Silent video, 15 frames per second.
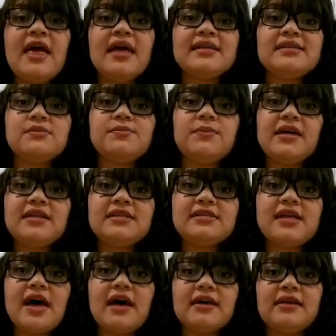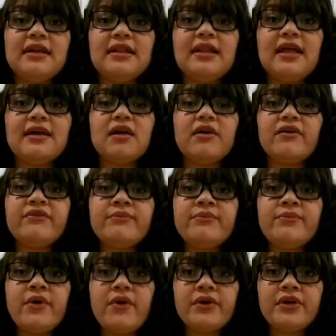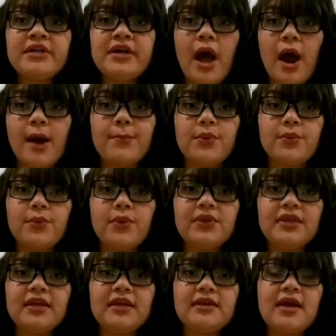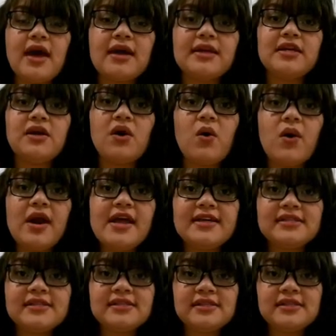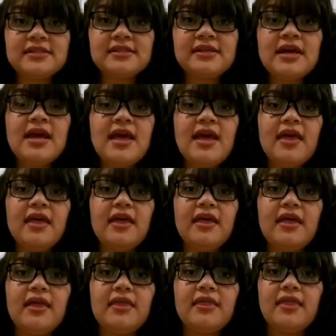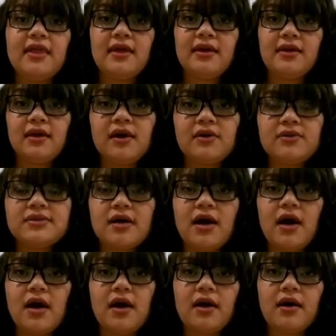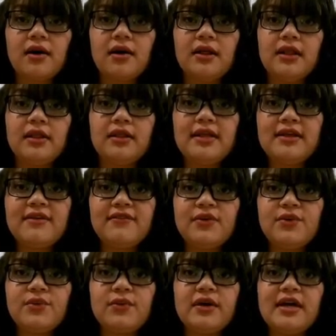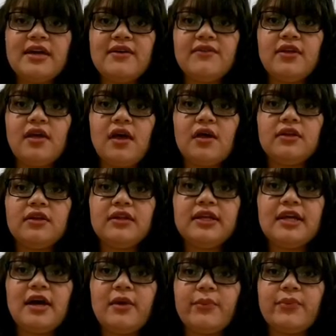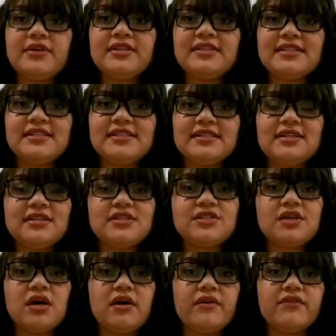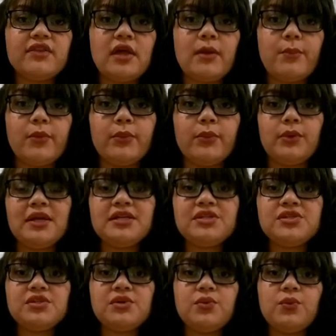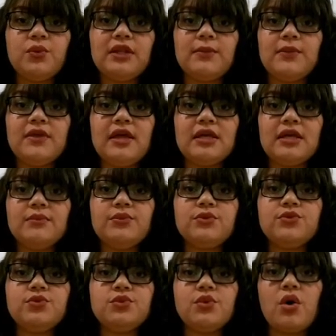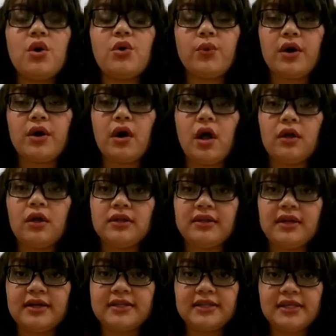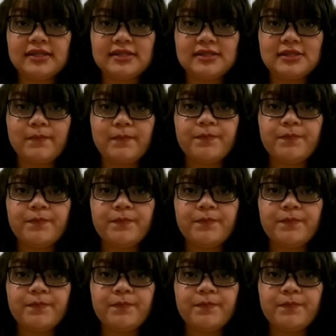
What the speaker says: space, and a lack of money are provoking an increase in the cost of living wherever only a percentage of the population will be able to cover all their needs.